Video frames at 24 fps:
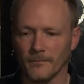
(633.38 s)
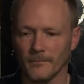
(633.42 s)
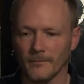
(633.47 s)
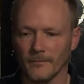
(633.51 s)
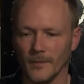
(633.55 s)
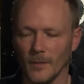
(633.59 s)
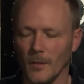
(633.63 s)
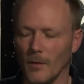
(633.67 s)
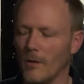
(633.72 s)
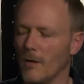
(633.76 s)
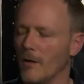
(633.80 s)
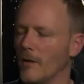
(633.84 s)

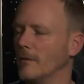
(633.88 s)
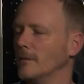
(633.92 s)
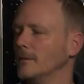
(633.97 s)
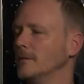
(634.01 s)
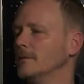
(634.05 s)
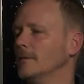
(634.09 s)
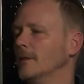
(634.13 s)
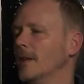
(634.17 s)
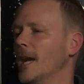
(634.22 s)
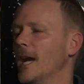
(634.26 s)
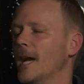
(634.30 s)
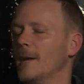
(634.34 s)
Oh,
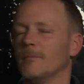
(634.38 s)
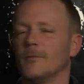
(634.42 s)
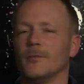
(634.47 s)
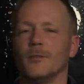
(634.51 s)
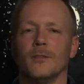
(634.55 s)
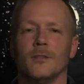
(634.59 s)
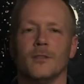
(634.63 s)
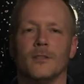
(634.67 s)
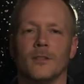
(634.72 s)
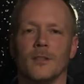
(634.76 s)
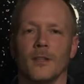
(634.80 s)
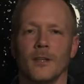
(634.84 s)
absolutely
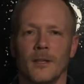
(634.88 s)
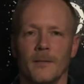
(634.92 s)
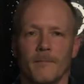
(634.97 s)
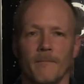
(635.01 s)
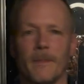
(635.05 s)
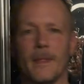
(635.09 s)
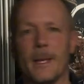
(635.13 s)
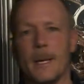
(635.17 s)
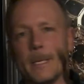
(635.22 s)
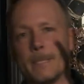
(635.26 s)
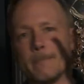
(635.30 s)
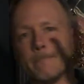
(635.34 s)
stunning.
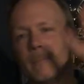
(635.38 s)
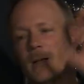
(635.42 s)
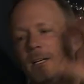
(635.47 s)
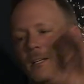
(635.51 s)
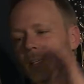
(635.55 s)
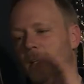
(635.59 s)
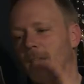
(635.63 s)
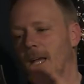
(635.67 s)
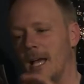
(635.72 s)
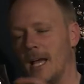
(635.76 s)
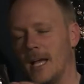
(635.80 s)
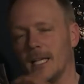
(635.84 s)

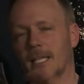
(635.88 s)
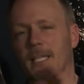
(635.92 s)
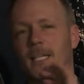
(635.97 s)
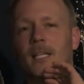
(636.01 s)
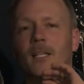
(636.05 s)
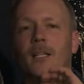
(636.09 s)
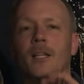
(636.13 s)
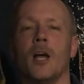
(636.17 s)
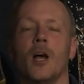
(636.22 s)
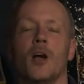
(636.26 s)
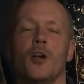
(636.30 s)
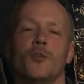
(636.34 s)

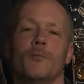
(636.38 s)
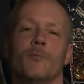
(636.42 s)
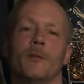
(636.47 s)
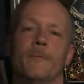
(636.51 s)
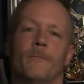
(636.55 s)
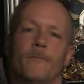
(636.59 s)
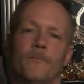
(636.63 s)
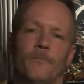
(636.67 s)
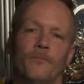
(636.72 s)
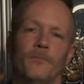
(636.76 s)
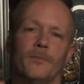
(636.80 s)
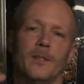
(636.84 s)
Kilchoman
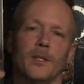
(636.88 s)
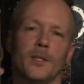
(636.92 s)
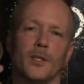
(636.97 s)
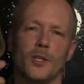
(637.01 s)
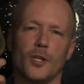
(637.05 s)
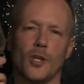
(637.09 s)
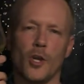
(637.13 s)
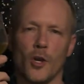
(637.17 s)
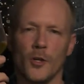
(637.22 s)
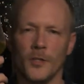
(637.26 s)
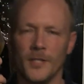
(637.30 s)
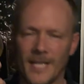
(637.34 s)

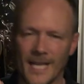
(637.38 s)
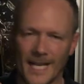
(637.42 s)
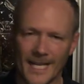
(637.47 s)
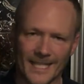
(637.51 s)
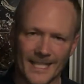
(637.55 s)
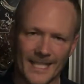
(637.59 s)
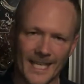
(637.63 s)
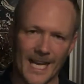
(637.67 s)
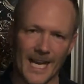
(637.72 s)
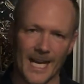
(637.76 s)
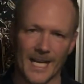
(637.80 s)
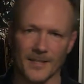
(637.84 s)
Cognac
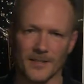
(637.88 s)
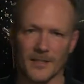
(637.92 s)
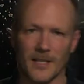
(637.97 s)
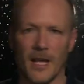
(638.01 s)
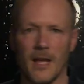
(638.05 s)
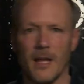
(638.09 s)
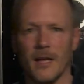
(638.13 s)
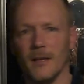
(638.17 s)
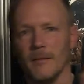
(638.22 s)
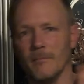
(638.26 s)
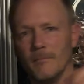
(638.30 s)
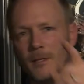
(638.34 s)
Cask.
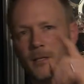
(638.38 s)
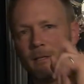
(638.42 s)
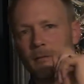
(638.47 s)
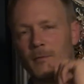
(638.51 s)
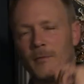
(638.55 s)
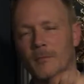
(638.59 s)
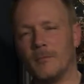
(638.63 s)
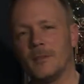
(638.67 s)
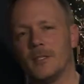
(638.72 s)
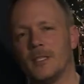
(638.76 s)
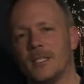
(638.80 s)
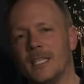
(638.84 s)
Minimum
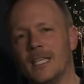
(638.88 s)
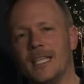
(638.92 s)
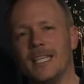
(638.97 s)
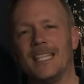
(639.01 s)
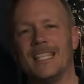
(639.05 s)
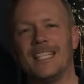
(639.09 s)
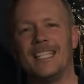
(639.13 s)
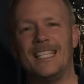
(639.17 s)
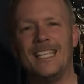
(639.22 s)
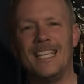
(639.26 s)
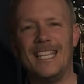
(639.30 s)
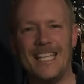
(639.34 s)
6
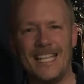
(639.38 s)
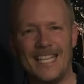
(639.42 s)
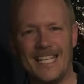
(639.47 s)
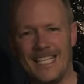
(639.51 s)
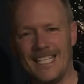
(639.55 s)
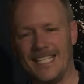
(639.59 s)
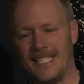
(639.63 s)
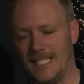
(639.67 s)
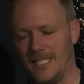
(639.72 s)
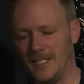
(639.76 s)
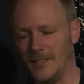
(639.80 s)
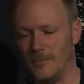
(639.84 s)

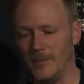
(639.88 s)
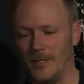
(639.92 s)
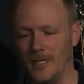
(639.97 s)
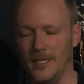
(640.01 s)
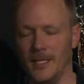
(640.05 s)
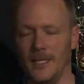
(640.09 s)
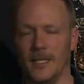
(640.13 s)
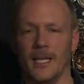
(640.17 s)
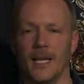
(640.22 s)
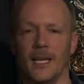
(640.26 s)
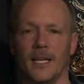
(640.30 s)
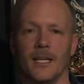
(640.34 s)
years it's been in
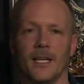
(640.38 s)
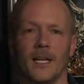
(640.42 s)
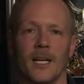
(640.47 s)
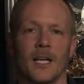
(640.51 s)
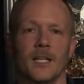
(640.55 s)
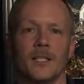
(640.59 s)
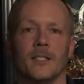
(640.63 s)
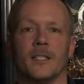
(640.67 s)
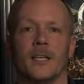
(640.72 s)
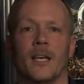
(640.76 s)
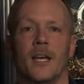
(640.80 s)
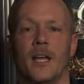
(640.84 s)
that
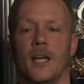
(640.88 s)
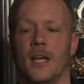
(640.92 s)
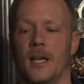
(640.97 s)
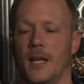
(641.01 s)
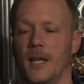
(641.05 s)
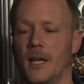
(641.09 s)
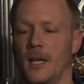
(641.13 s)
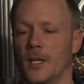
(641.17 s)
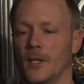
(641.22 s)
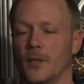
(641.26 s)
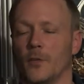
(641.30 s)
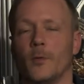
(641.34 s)
cask.
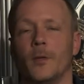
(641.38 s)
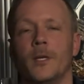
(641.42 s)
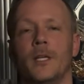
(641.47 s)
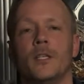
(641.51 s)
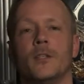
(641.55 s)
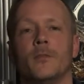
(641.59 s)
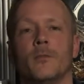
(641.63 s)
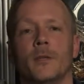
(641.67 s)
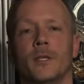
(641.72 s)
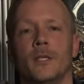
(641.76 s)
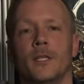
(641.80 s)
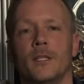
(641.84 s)

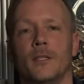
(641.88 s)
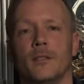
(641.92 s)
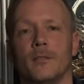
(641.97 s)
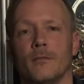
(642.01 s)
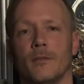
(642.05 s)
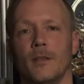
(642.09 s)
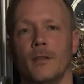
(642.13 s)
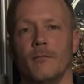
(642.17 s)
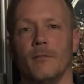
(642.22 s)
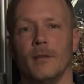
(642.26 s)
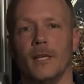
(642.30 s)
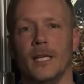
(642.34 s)
2023
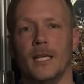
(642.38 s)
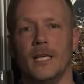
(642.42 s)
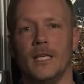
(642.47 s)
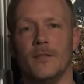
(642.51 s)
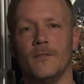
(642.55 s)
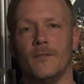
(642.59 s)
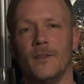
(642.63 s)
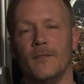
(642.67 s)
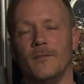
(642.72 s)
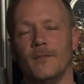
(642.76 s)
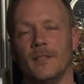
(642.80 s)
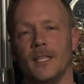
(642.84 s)
release,
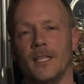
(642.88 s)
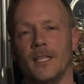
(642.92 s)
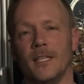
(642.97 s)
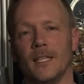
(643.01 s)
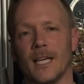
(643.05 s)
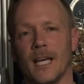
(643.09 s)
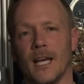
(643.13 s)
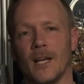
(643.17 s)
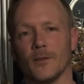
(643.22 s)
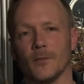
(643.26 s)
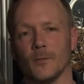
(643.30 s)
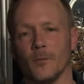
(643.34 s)

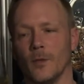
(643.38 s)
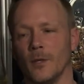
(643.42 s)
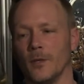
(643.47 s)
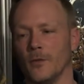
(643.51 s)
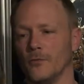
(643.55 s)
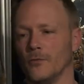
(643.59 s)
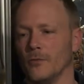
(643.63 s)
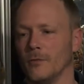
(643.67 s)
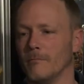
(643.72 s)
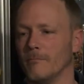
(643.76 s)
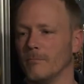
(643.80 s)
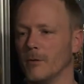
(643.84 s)

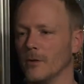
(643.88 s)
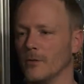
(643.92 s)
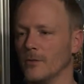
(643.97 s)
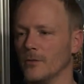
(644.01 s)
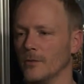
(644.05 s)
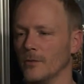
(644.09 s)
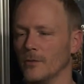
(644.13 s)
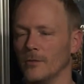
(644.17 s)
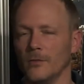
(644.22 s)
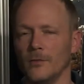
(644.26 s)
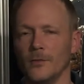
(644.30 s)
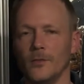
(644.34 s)
15,100
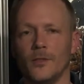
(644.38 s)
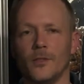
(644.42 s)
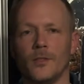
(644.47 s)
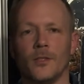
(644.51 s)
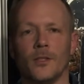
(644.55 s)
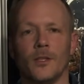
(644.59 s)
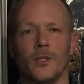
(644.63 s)
bottles.